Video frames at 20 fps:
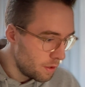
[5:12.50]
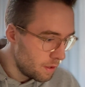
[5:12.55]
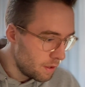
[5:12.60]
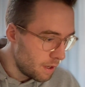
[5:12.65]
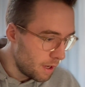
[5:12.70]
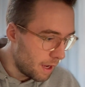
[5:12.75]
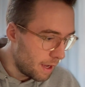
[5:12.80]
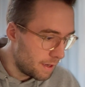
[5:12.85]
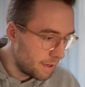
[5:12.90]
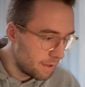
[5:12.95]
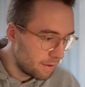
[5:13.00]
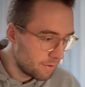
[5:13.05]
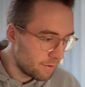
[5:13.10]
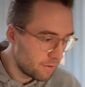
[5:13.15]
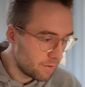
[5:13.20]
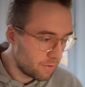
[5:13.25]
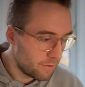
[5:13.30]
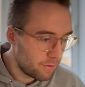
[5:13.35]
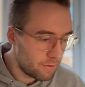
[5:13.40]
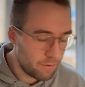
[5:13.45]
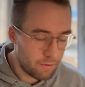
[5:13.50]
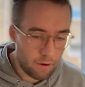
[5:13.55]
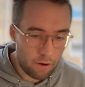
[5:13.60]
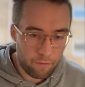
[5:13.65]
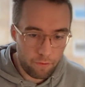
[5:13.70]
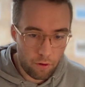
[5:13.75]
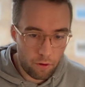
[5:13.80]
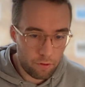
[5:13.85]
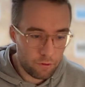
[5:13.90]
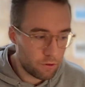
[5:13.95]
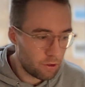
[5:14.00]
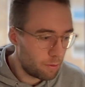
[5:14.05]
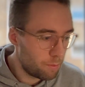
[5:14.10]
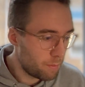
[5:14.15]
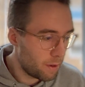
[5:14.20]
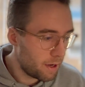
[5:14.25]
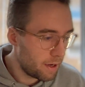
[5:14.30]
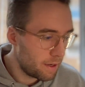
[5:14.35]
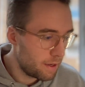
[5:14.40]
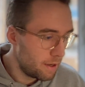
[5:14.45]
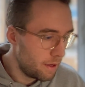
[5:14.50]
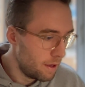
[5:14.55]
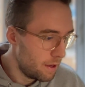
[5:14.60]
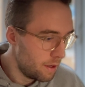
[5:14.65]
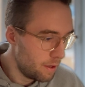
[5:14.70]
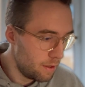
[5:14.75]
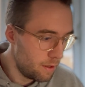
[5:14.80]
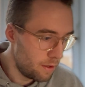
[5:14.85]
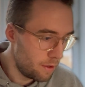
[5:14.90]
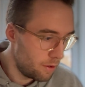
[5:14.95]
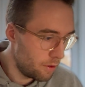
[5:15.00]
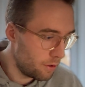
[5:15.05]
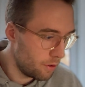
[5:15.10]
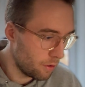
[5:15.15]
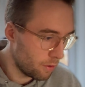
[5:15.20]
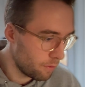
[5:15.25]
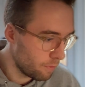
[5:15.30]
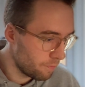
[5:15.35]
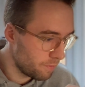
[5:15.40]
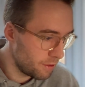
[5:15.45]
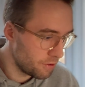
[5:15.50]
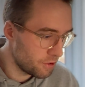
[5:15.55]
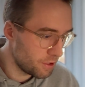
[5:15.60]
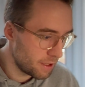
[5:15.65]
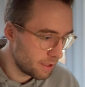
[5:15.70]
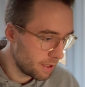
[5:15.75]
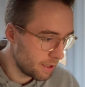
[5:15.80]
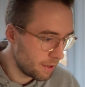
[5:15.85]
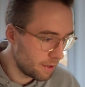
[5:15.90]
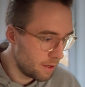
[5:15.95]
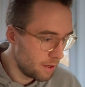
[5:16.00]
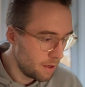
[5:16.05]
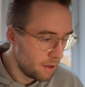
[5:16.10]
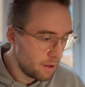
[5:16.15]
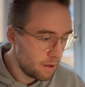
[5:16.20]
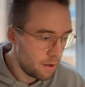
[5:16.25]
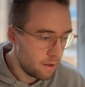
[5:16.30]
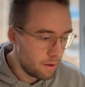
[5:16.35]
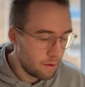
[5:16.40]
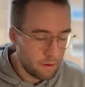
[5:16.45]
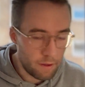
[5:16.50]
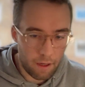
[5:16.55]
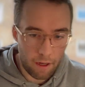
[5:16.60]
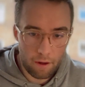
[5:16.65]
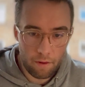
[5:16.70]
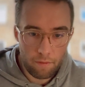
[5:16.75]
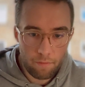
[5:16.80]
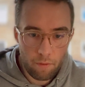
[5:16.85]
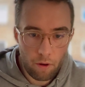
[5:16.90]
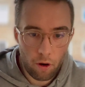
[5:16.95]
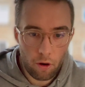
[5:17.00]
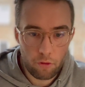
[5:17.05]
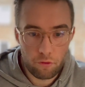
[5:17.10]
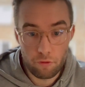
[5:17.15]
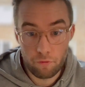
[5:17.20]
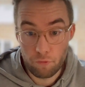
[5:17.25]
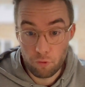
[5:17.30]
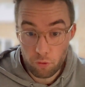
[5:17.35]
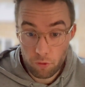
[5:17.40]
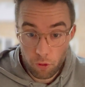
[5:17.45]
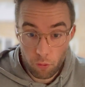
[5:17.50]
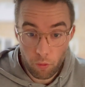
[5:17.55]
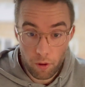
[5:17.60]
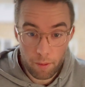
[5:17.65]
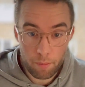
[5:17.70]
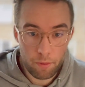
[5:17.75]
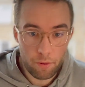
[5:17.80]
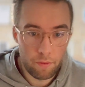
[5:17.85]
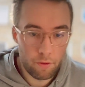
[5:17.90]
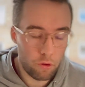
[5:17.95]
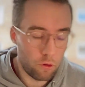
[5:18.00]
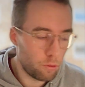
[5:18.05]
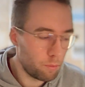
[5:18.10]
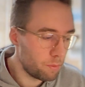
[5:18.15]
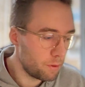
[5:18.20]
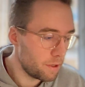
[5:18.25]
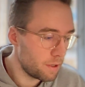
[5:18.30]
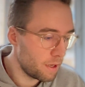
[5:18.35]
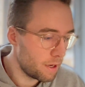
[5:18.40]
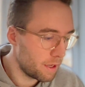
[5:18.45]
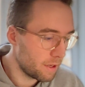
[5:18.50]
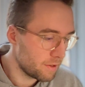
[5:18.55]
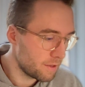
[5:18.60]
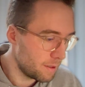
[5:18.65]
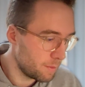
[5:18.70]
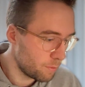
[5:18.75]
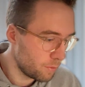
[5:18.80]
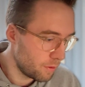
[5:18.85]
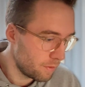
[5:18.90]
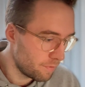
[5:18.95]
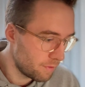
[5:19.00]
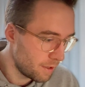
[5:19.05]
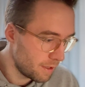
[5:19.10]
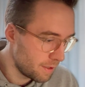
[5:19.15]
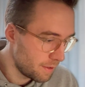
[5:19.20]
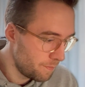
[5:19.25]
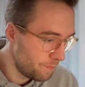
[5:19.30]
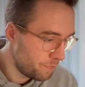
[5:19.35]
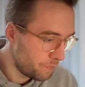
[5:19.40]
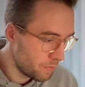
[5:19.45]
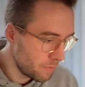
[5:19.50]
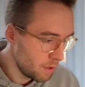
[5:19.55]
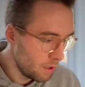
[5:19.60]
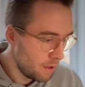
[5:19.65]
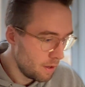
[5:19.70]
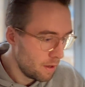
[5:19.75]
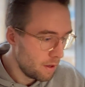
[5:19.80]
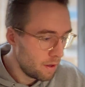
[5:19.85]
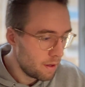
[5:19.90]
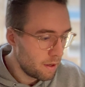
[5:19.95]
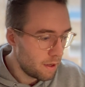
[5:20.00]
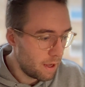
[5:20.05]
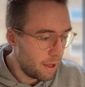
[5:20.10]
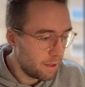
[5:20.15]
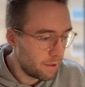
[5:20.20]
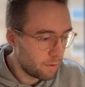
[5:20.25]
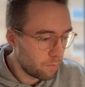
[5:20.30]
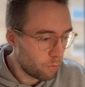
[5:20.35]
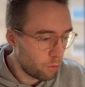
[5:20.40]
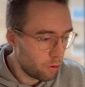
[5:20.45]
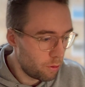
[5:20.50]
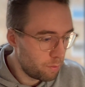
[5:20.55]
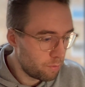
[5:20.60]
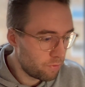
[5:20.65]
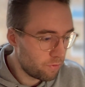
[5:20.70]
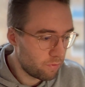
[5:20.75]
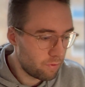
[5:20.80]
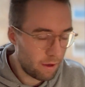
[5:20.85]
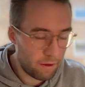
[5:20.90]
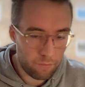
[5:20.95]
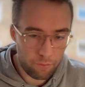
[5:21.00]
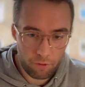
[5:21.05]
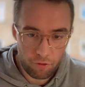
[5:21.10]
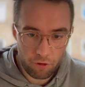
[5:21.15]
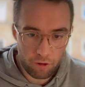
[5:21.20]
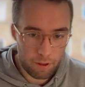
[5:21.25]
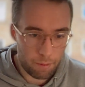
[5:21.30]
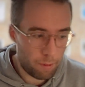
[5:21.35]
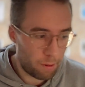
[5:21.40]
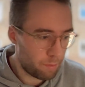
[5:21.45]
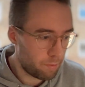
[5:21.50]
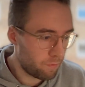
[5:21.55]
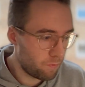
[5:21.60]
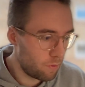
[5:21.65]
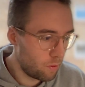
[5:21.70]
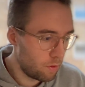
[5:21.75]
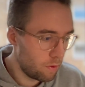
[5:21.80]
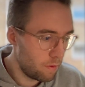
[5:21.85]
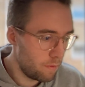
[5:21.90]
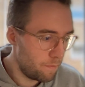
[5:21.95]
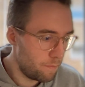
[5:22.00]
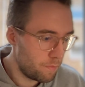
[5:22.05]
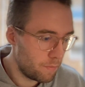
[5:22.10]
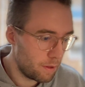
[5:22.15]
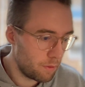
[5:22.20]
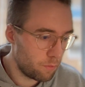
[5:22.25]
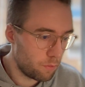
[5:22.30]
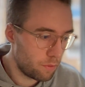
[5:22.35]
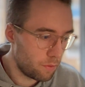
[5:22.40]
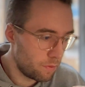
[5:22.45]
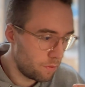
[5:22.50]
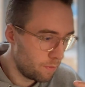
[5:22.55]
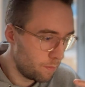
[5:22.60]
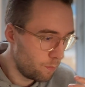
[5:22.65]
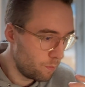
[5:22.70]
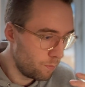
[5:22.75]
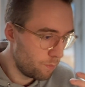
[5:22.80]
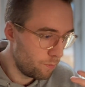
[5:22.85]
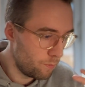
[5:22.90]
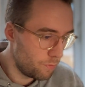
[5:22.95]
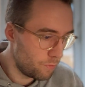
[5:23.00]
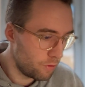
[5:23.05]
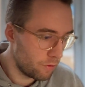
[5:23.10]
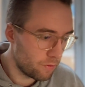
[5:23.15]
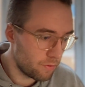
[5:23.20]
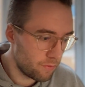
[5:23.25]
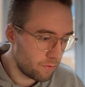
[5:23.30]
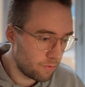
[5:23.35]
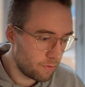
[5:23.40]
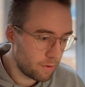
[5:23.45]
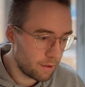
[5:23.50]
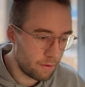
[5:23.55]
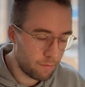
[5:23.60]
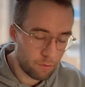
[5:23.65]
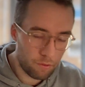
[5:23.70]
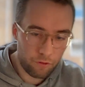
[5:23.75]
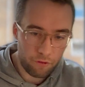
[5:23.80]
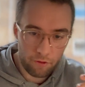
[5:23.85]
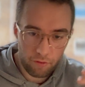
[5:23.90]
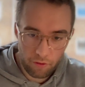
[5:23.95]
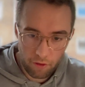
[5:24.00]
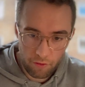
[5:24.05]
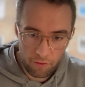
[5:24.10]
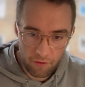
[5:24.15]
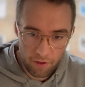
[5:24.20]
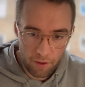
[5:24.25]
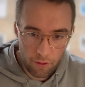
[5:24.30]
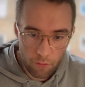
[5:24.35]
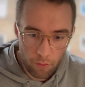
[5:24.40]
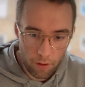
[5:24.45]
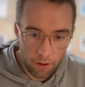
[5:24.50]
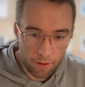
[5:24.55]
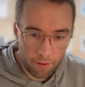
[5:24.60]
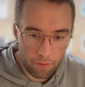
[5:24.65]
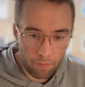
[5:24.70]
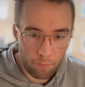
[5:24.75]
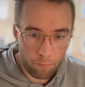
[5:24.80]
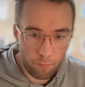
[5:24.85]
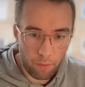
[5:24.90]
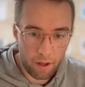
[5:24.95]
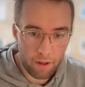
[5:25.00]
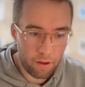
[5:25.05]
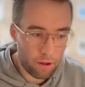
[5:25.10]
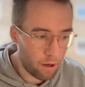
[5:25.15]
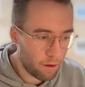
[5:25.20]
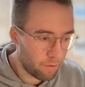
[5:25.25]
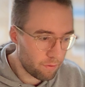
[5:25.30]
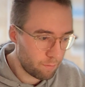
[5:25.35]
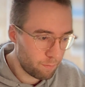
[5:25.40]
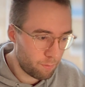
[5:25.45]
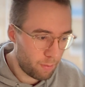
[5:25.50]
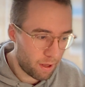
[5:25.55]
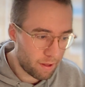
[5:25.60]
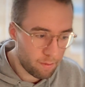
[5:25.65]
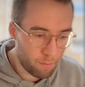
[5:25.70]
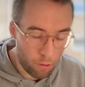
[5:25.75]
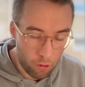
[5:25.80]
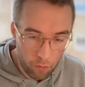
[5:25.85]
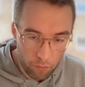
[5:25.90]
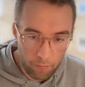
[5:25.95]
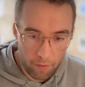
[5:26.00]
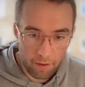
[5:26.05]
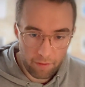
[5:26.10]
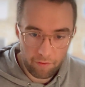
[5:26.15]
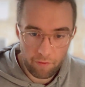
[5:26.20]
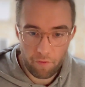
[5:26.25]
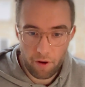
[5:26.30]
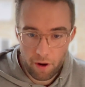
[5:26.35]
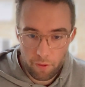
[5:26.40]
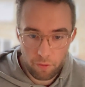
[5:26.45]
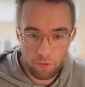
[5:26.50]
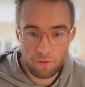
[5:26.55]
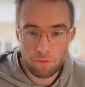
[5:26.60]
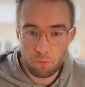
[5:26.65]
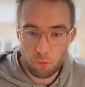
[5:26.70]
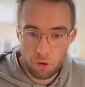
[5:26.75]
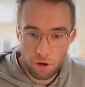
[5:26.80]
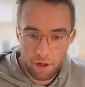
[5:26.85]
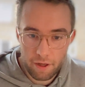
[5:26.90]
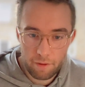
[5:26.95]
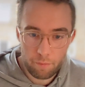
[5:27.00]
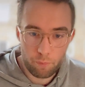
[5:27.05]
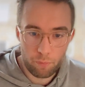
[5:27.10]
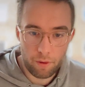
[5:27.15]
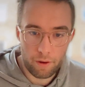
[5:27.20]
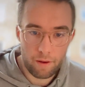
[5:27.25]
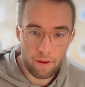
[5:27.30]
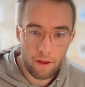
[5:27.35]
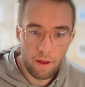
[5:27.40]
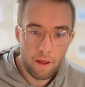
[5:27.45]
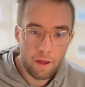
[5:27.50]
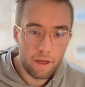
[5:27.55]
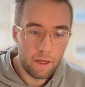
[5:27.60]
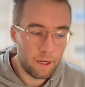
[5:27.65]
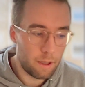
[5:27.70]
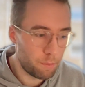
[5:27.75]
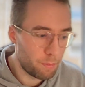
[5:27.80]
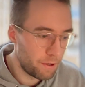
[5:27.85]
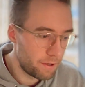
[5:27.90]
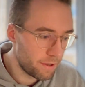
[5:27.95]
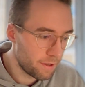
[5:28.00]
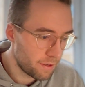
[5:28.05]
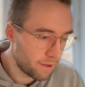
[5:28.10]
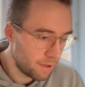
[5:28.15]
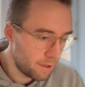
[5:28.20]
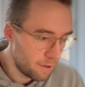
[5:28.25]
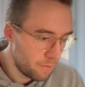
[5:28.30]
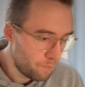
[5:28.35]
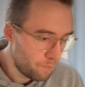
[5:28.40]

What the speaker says: this is of course done by phishing, and also through the web could be an example of that. And the worms, as we talked about before, they will just continue on by the moment. There's a virus spreading by independently